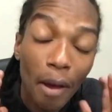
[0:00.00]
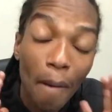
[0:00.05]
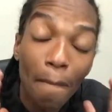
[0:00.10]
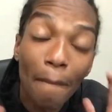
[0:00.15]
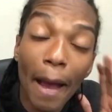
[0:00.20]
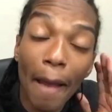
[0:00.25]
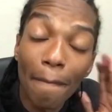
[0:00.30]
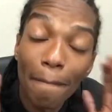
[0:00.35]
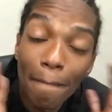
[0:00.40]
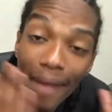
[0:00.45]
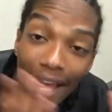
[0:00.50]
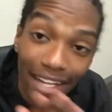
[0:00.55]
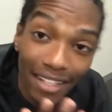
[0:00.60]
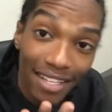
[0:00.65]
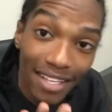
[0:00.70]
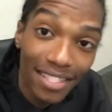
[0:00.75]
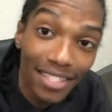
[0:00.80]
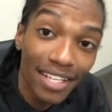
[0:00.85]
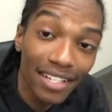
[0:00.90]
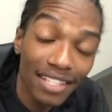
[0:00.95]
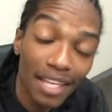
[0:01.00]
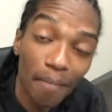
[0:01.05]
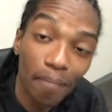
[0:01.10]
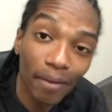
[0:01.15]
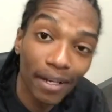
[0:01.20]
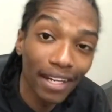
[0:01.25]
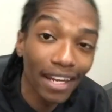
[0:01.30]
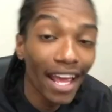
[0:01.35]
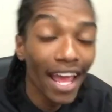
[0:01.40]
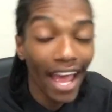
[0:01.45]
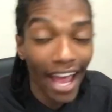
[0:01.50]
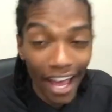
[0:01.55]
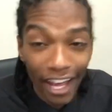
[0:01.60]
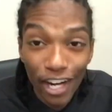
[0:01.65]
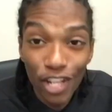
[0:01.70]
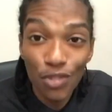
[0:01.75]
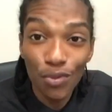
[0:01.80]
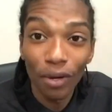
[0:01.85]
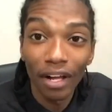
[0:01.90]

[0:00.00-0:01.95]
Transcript: my backtesting template and as